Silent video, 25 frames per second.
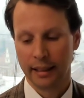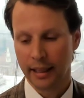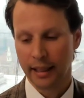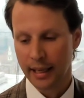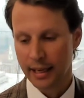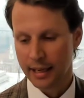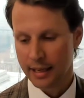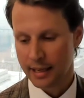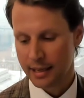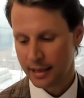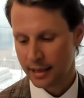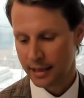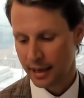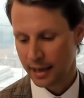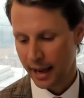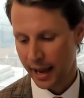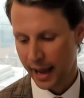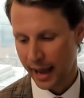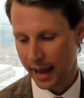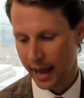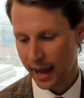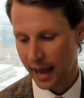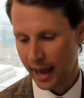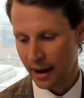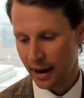lease.
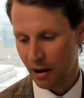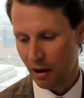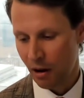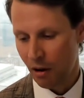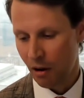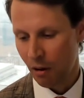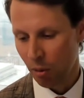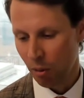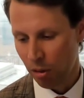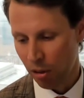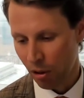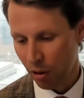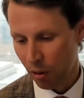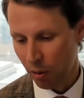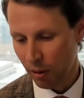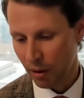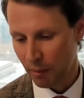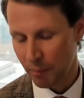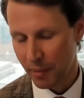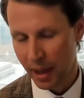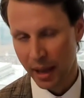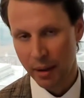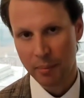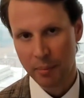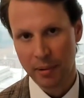And although
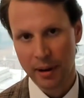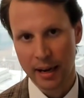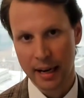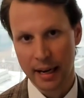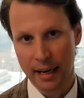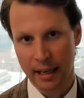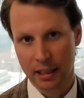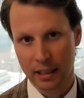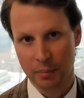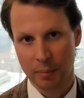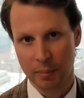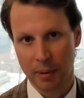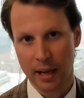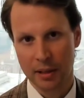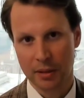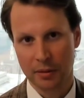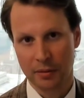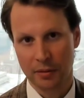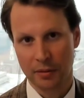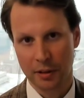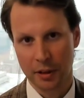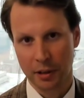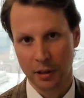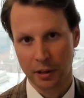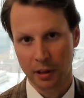it may be an expense
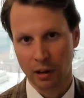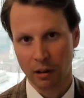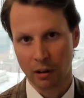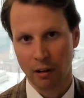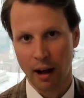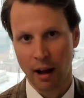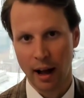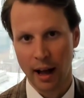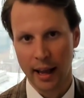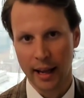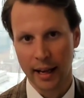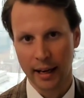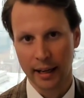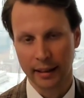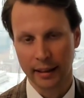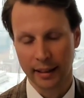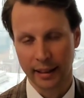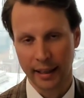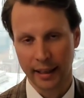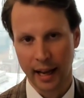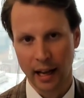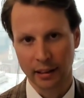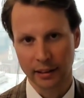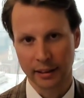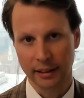for your client at
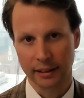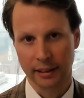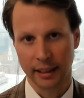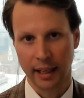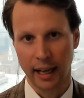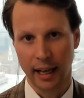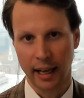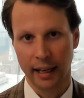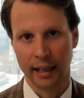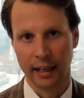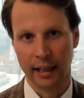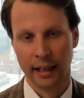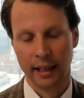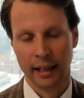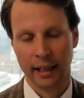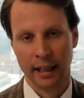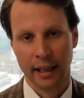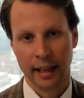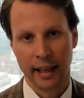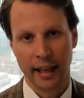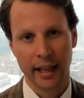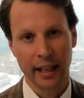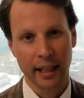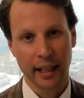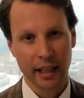the outset,
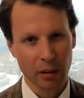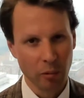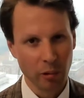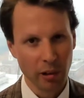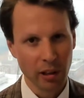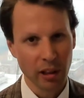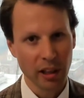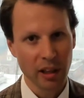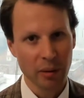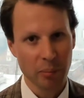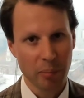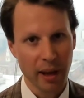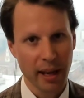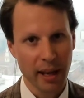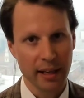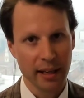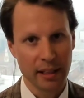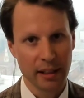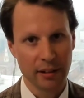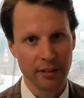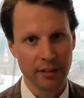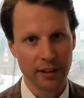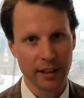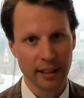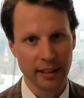it can really pay
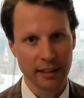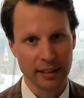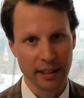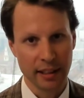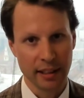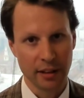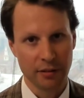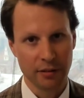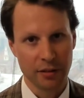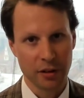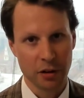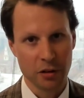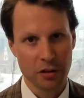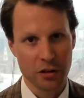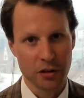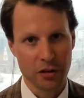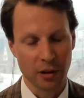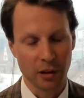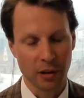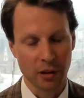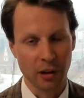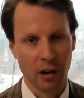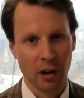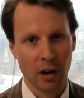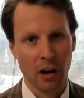dividends in the
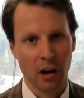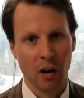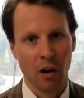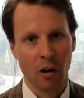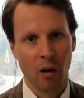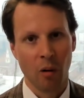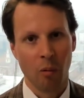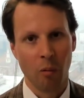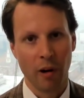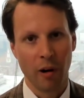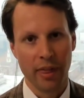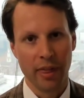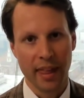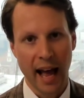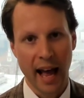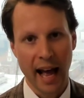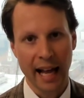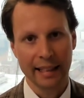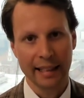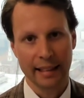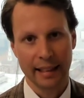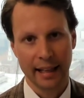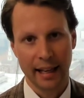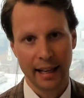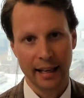future. When
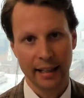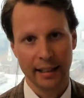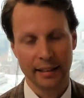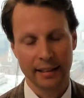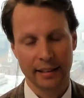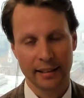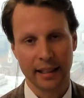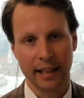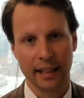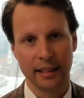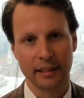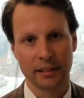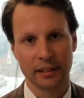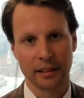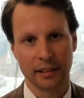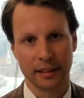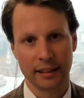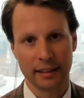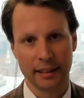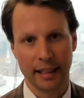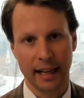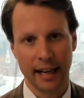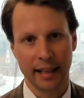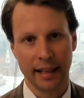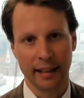that tenant signs on
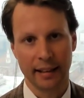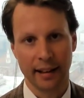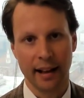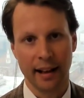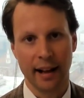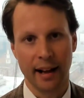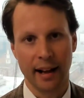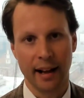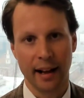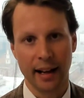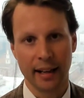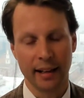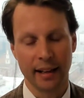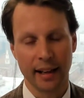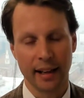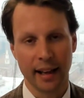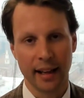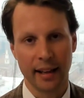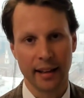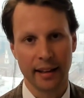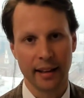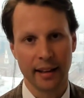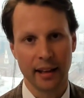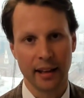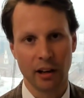the dotted line
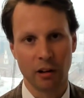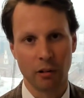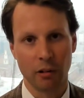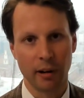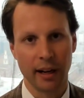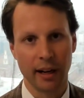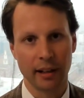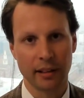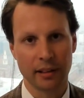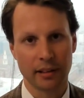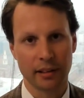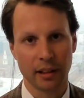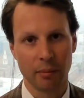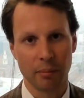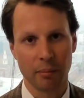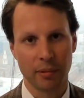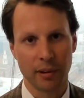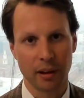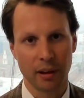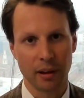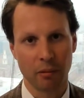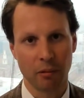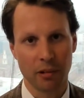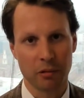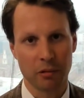and they agree to
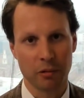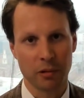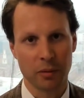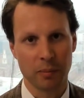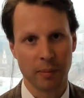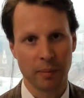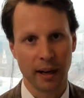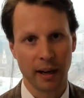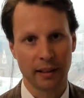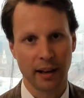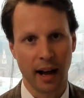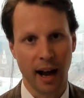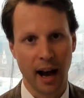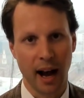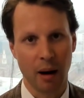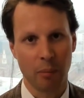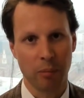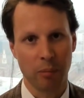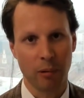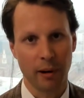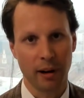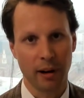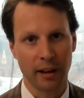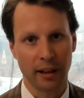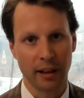something with respect to
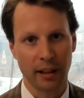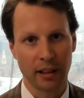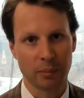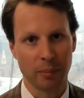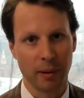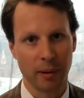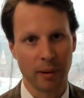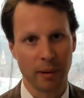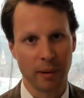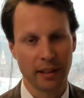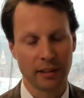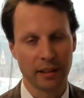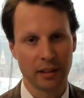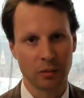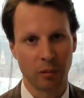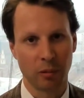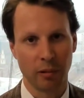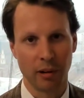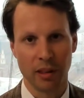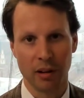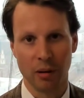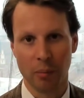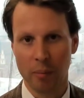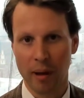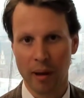operating expenses
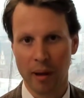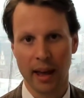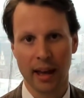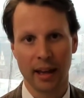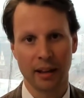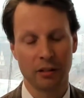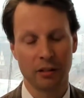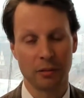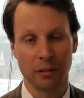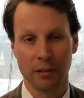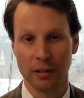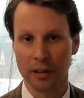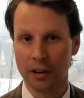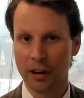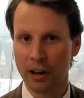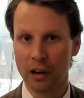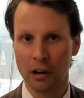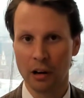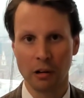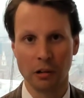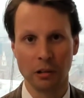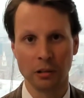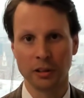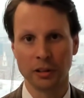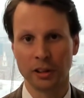where they're paying through the
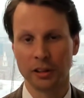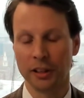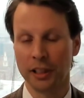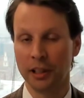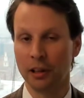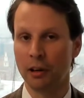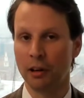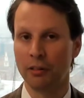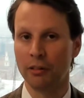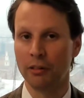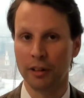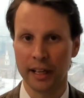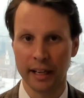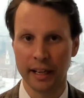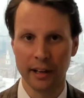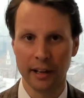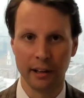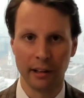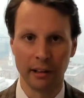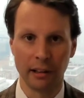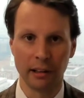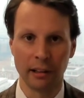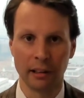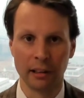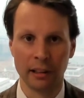nose year over
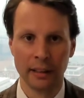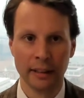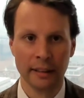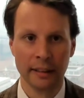year,